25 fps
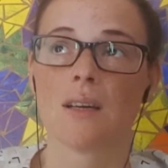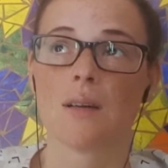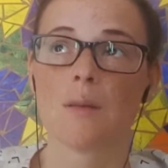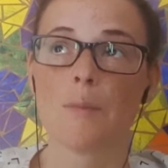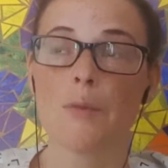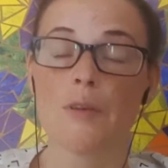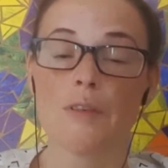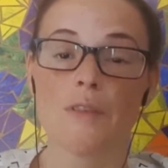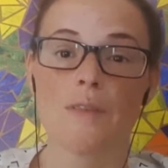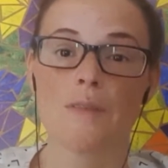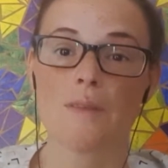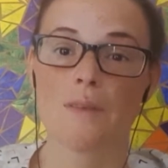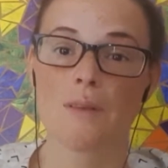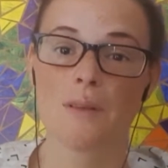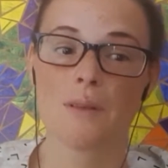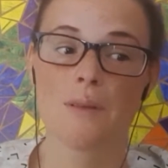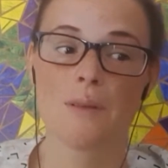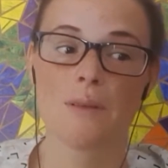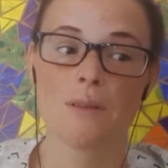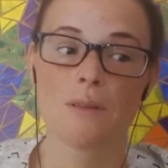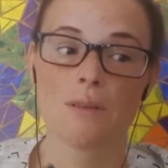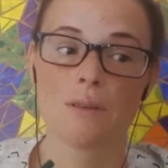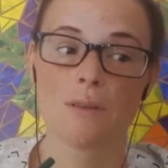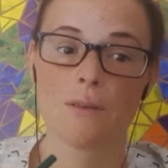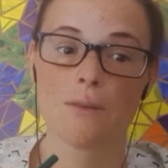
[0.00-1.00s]
But
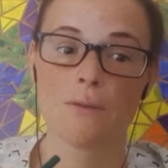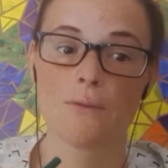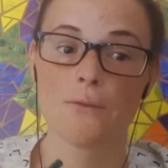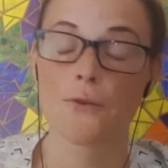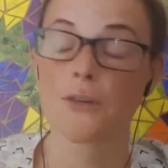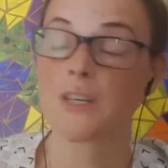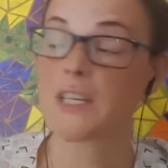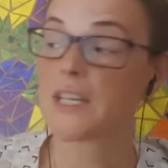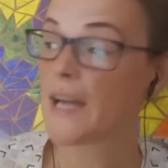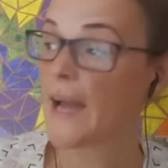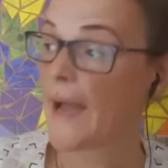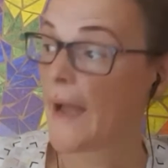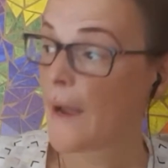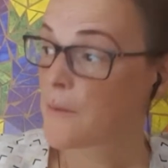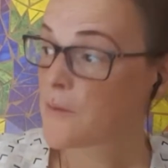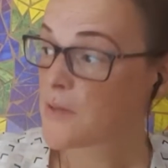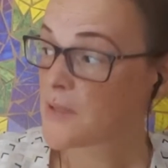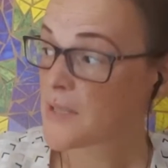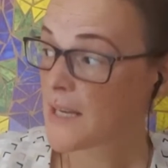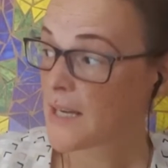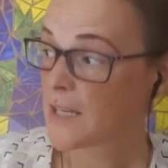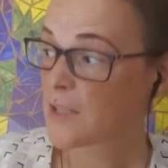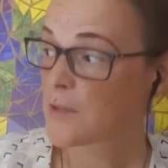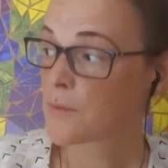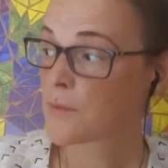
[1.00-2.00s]
for the
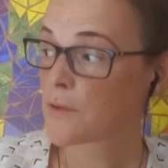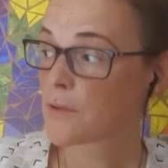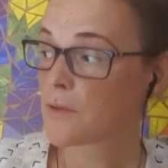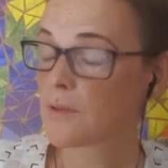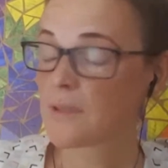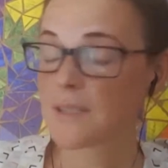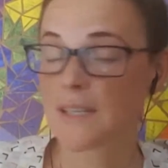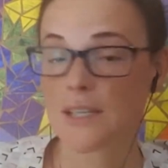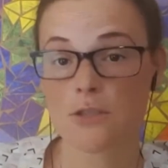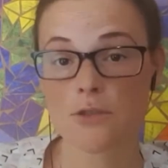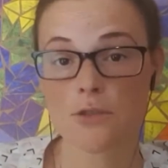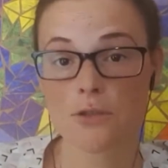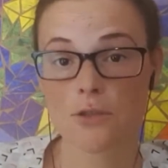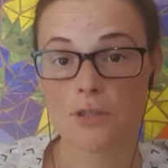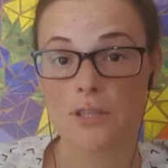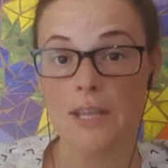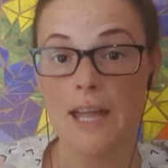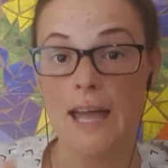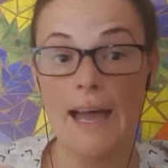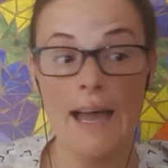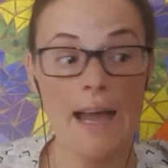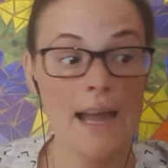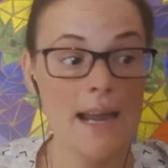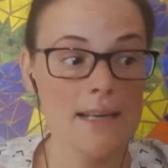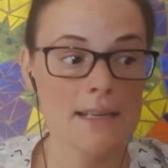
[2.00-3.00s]
outside world, I just
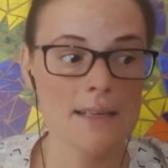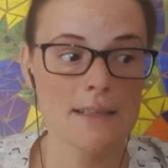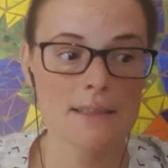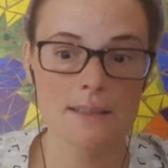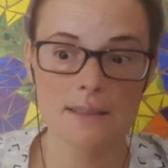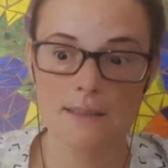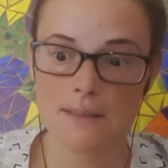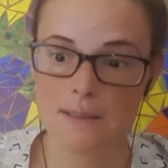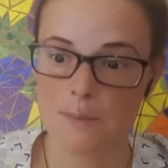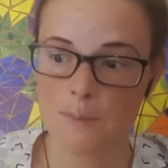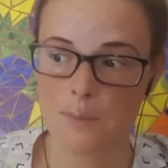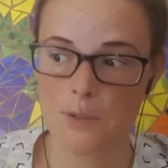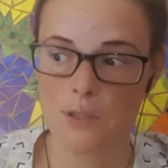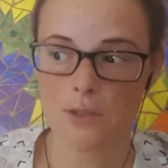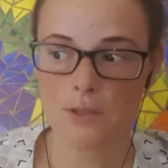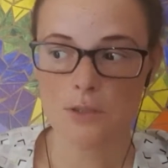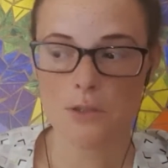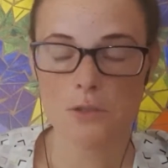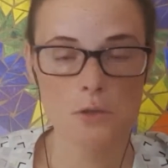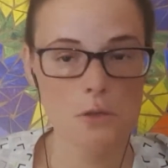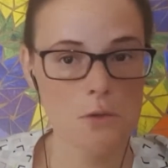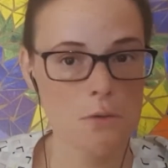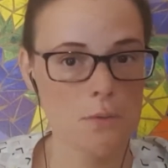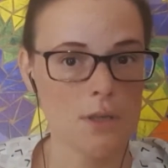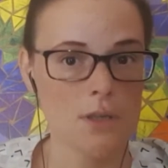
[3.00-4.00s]
hid it
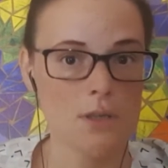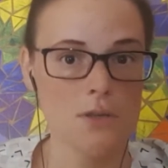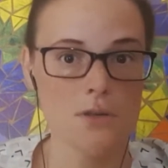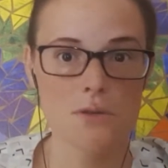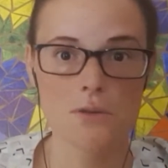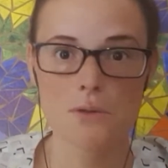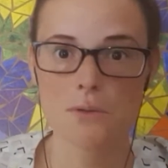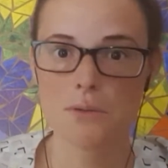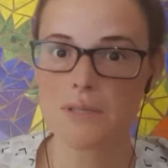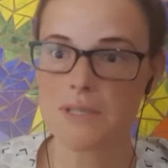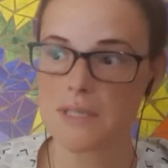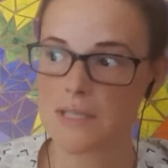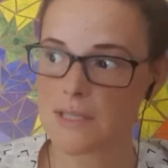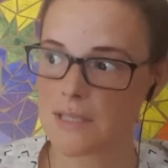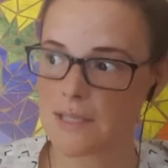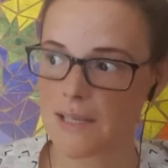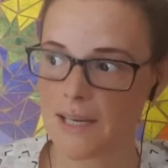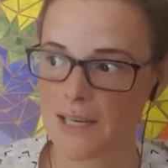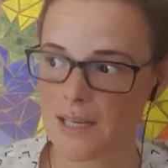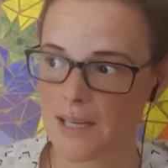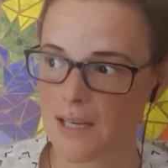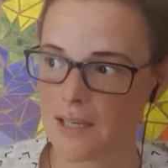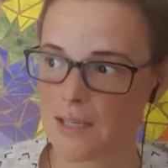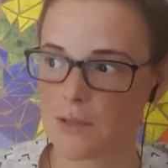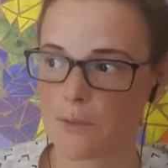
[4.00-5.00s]
because no one knew this.
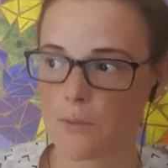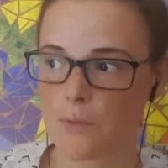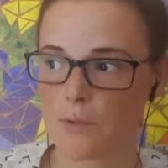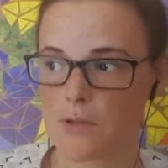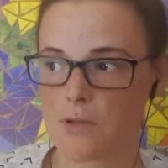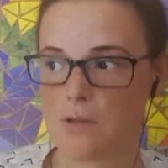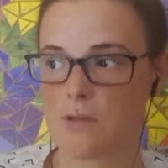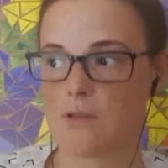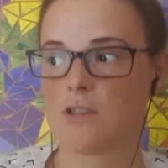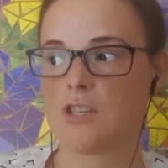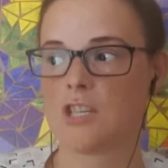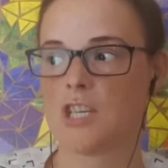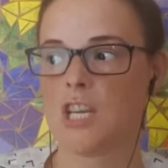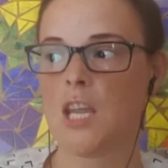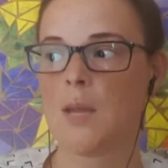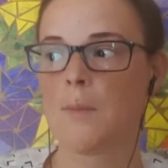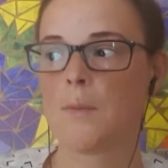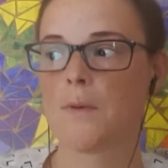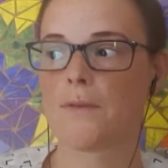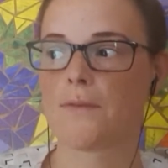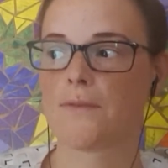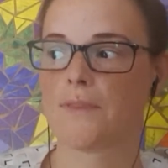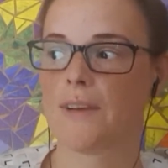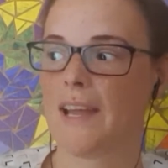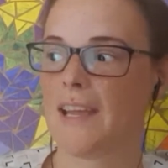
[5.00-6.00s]
I was
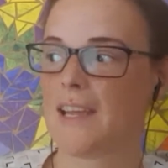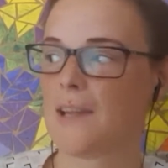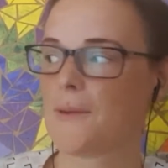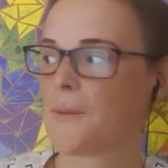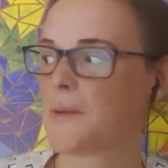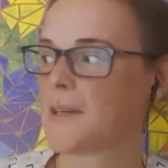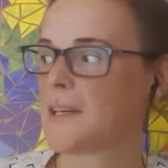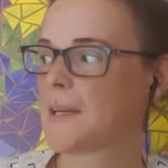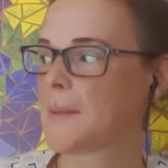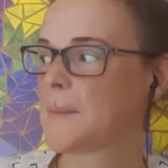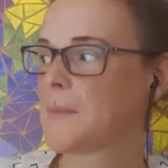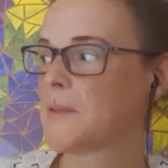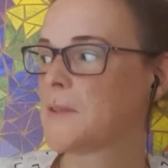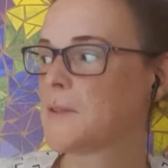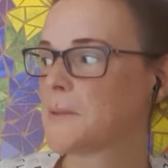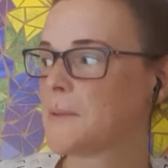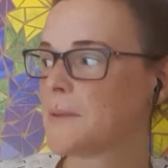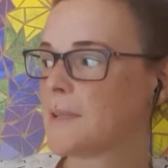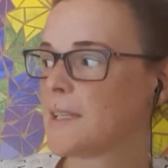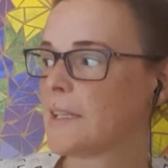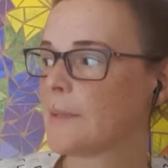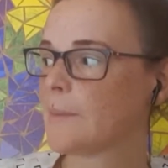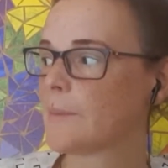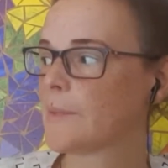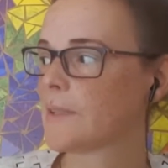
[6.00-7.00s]
ashamed of like what I'm
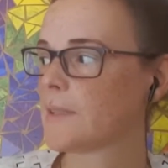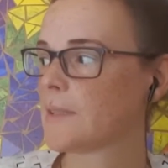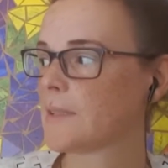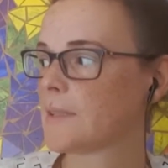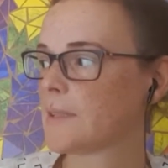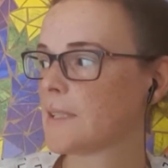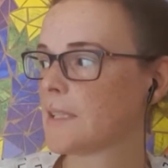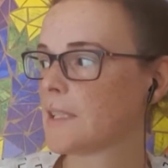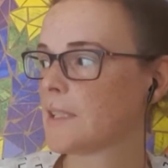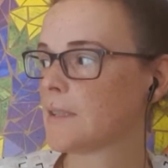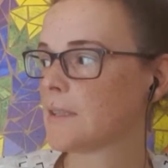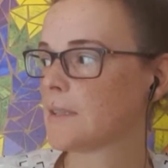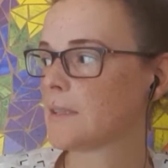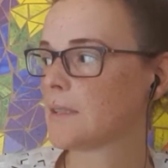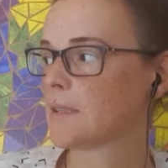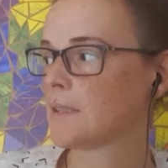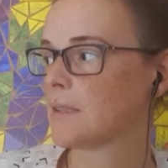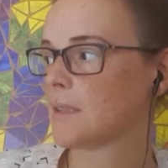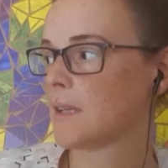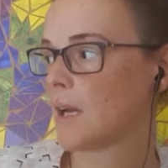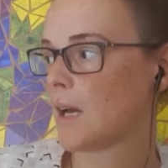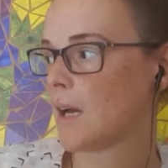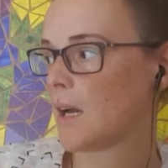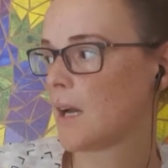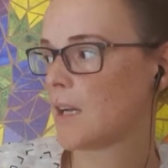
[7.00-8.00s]
doing, but
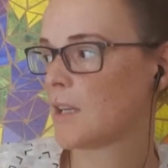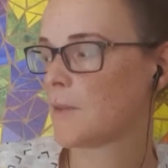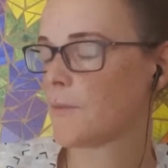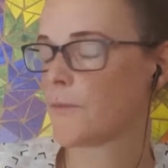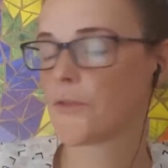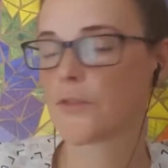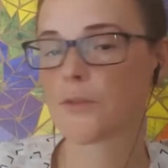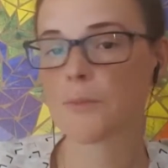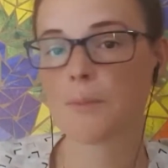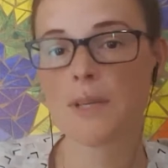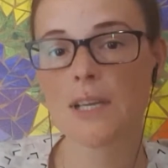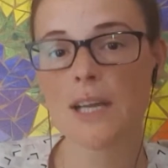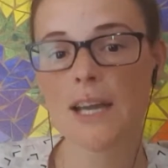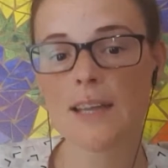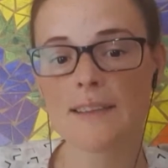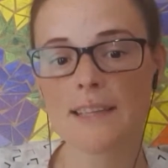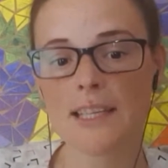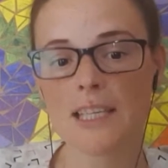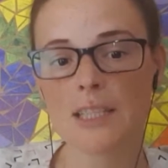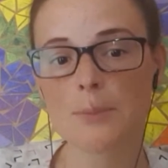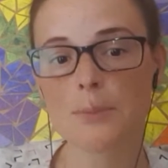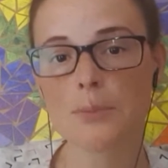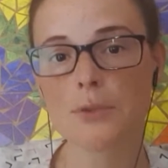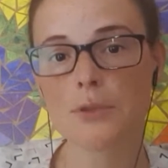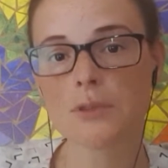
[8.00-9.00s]
for me at
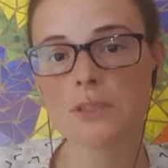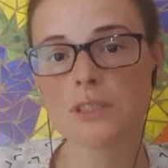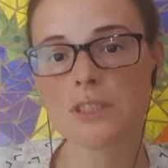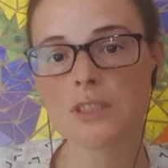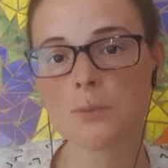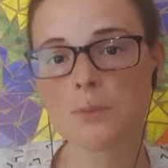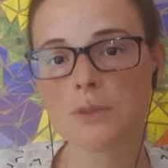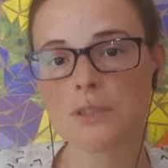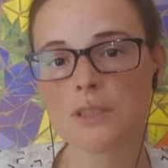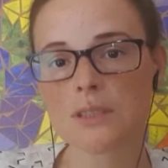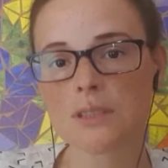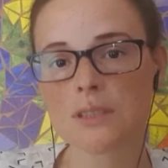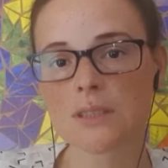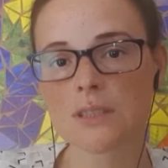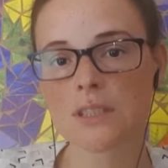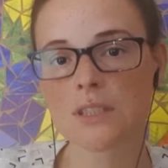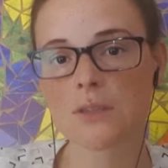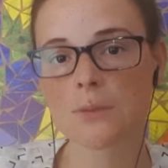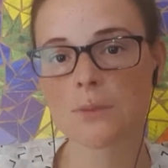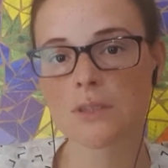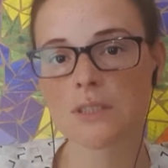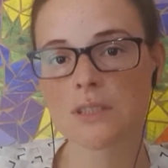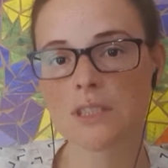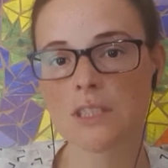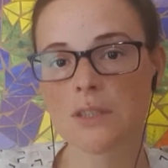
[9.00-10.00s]
that point
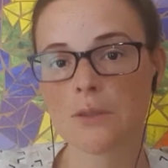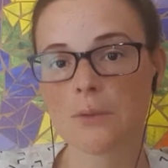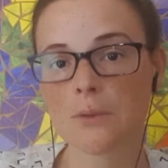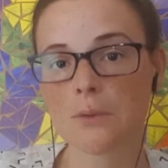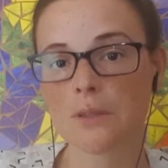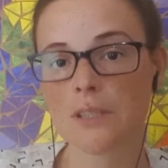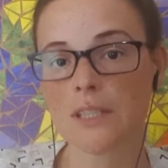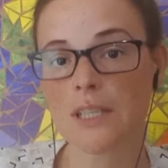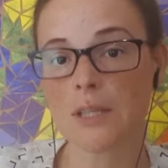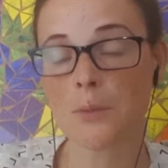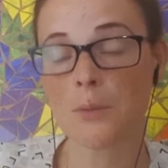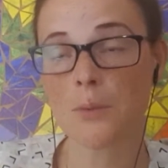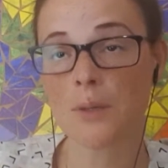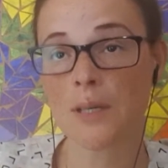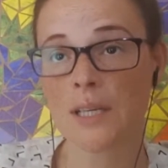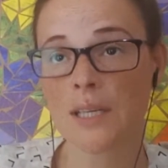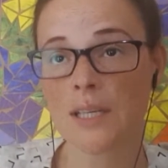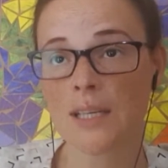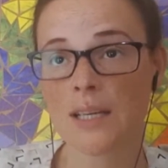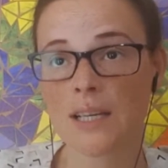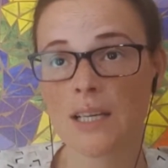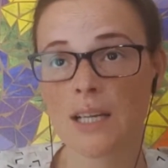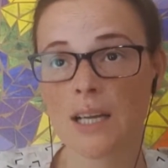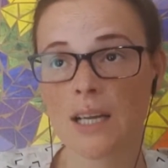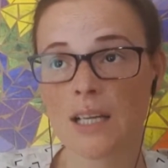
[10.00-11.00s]
it was the only
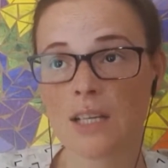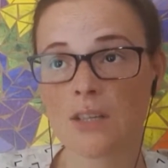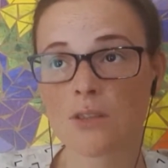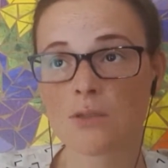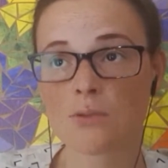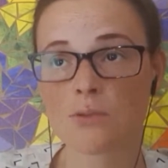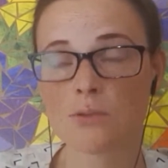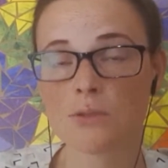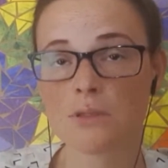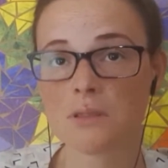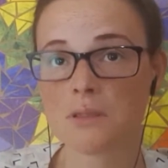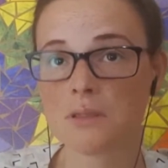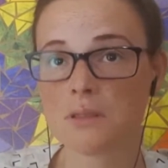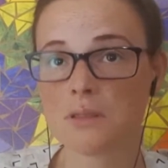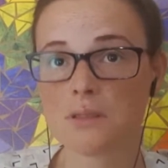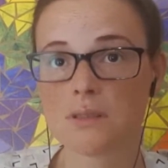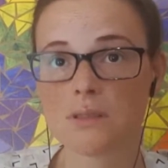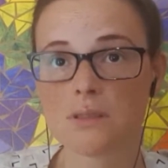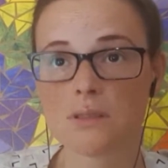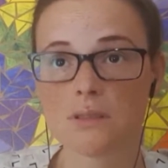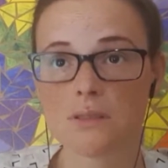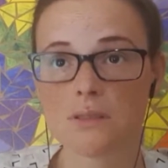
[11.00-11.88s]
way. I couldn't.